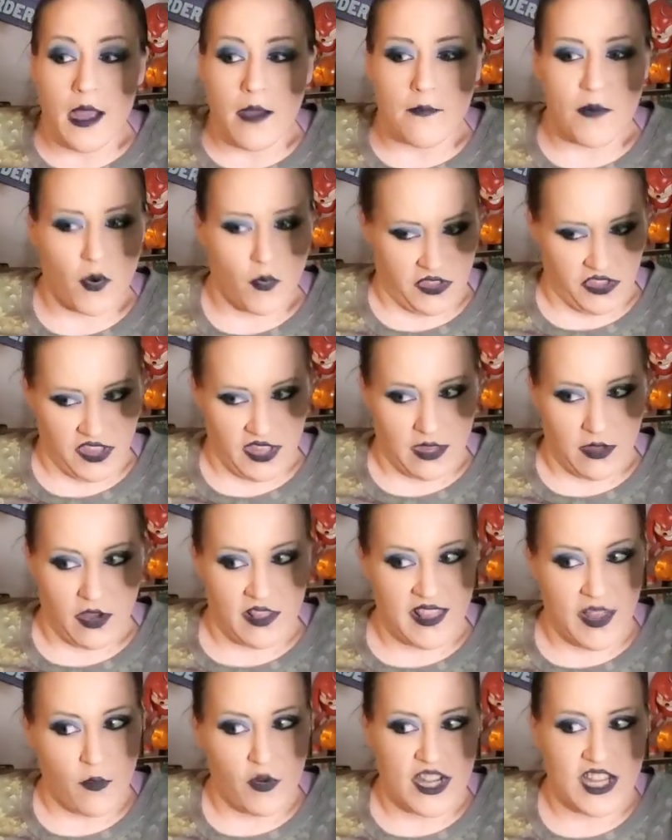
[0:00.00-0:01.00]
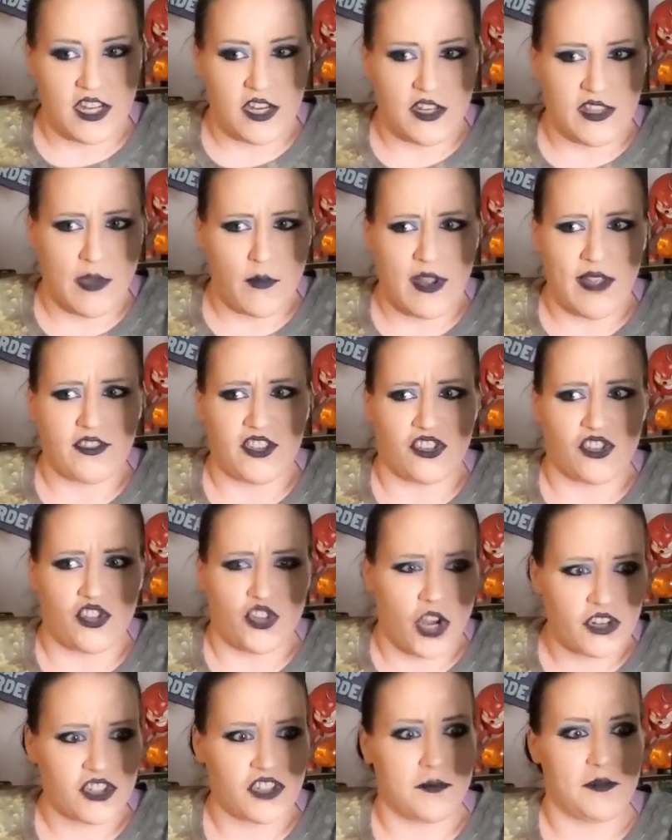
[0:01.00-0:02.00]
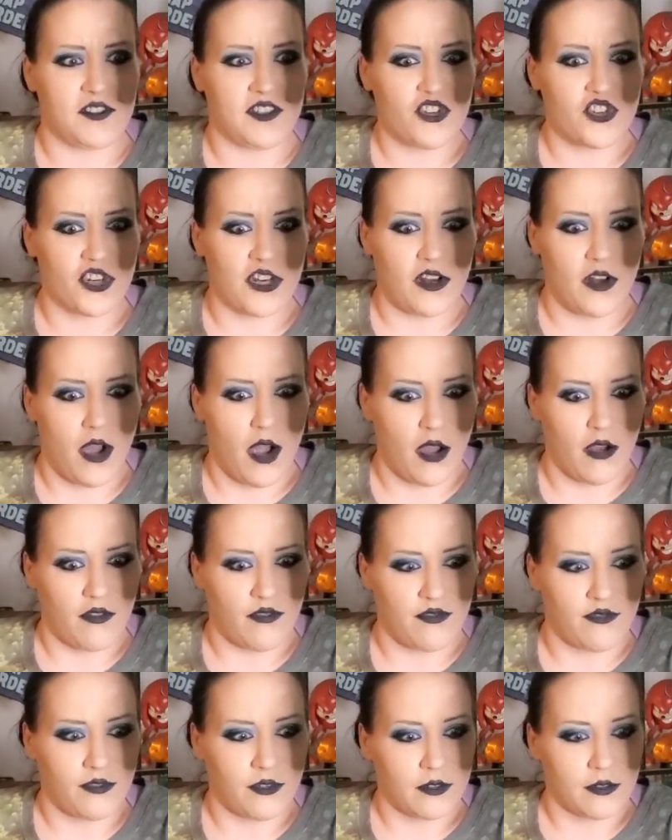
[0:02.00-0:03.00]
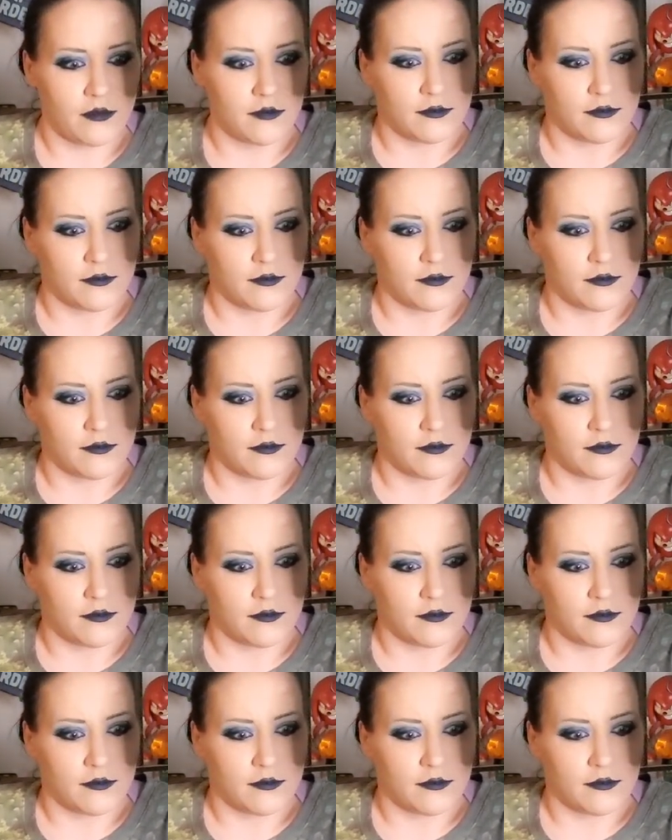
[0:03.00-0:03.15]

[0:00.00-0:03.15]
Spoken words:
But with, and then we have this juxtaposition of,